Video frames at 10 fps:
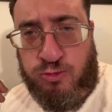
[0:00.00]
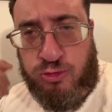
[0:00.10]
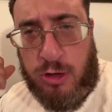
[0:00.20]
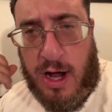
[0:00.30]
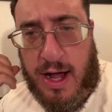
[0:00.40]

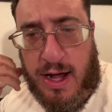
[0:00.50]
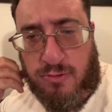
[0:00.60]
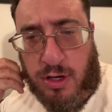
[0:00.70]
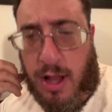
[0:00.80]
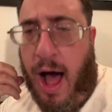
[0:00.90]

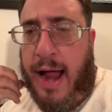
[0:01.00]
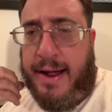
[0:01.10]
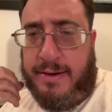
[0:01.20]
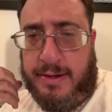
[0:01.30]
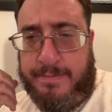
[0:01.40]

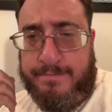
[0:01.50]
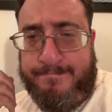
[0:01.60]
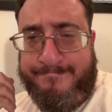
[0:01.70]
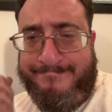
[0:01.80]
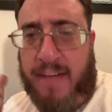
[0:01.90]
reliant
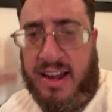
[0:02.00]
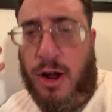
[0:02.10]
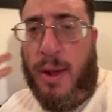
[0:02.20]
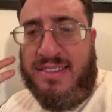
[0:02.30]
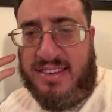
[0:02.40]
on
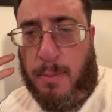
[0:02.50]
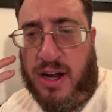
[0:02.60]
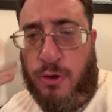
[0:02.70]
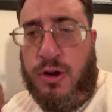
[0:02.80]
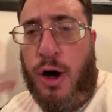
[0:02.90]
knowing someone
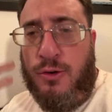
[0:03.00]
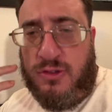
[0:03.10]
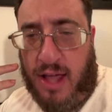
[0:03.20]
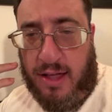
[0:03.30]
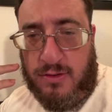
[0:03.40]
who knows
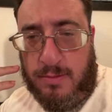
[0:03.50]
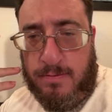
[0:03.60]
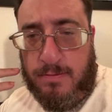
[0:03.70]
things.